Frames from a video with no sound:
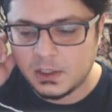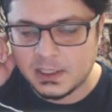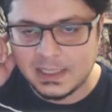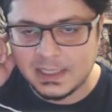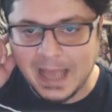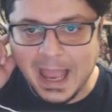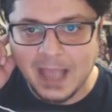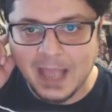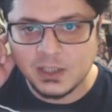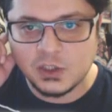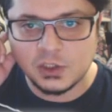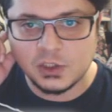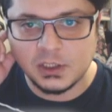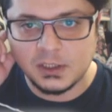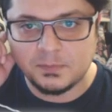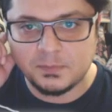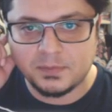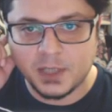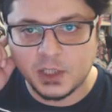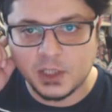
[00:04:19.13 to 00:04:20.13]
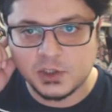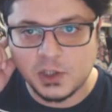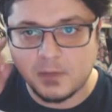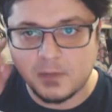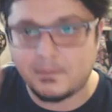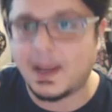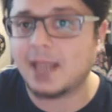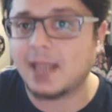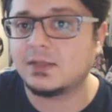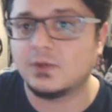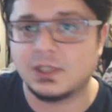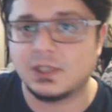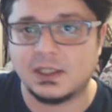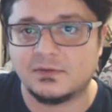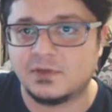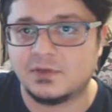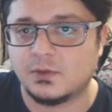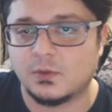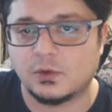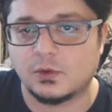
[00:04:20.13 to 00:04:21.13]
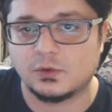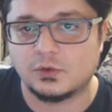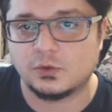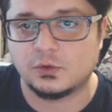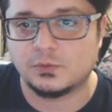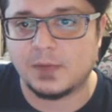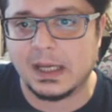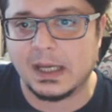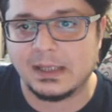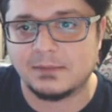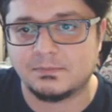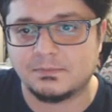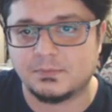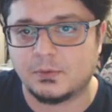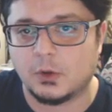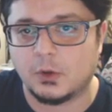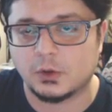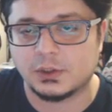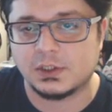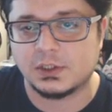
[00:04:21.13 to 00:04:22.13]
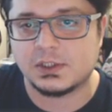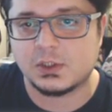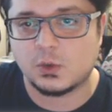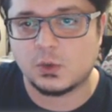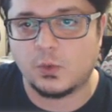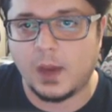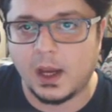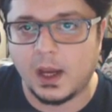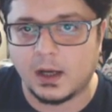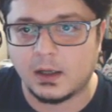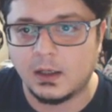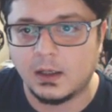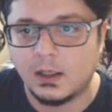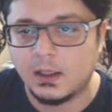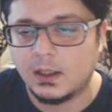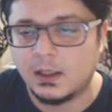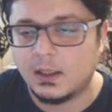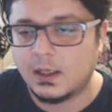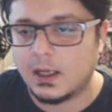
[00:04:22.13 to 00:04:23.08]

you can actually pressure manually if you want to by holding square.